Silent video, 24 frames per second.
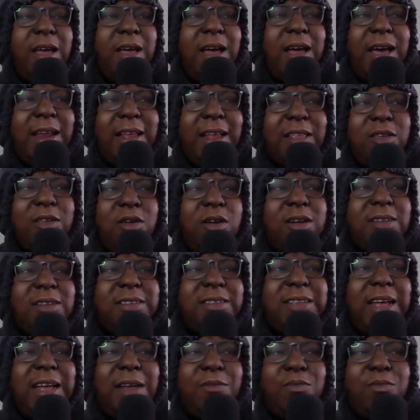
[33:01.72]
And I don't
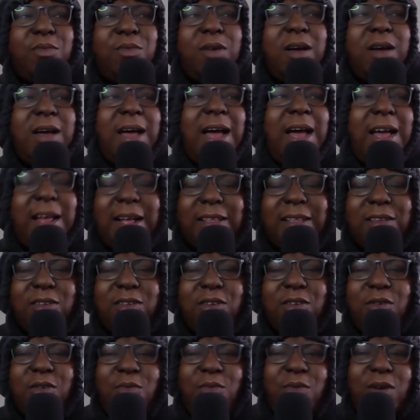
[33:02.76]
understand what I don't
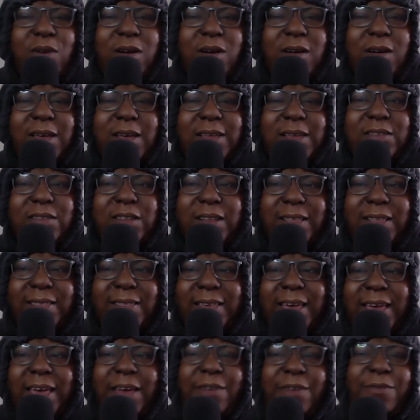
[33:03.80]
know what it's gonna
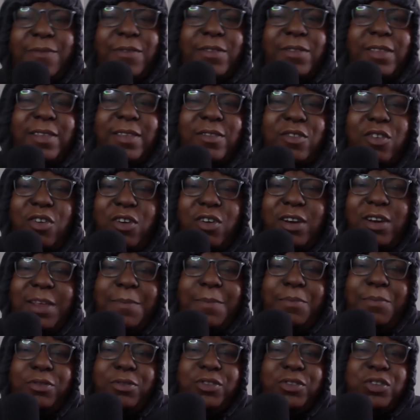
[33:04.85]
take for this Oli
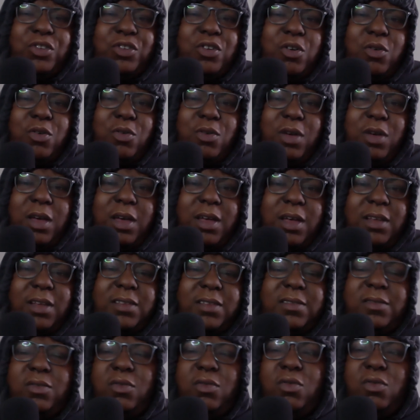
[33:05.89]
Pussio
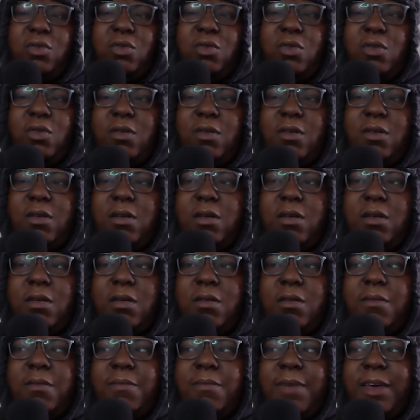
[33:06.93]
to
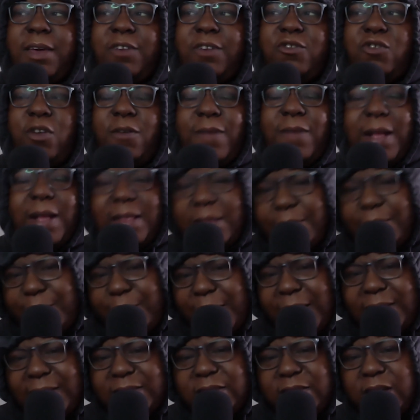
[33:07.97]
make sure Van der
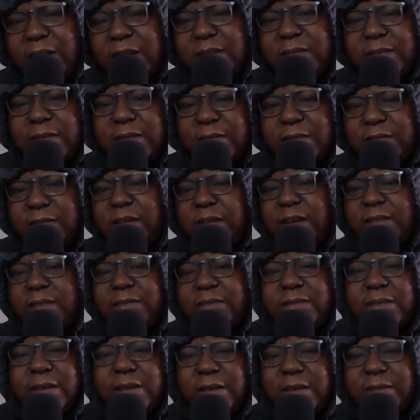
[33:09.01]
Beek starts
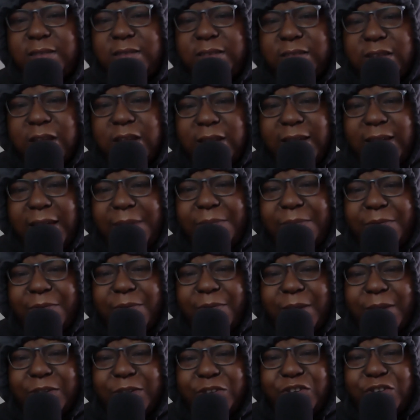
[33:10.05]
games for
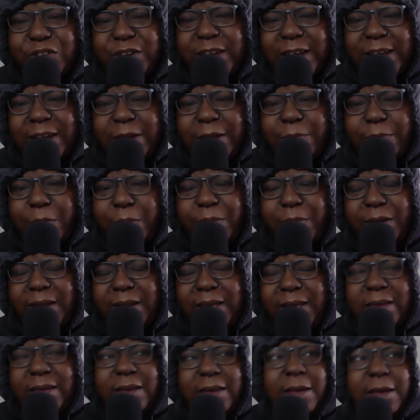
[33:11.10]
Manchester United in the Premier
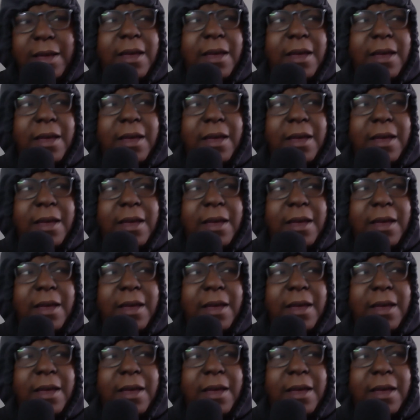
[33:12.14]
League.